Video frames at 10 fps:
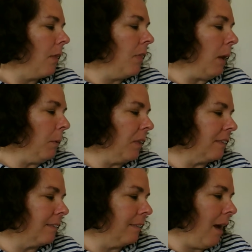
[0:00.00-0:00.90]
Then with a
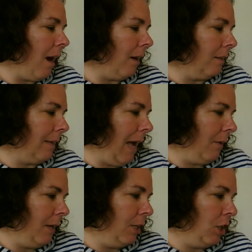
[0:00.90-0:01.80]
snarl down
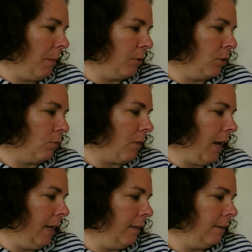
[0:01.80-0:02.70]
he jumped
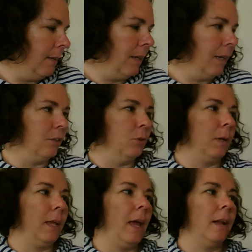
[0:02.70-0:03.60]
right into a
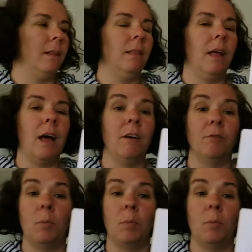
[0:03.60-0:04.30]
kettle of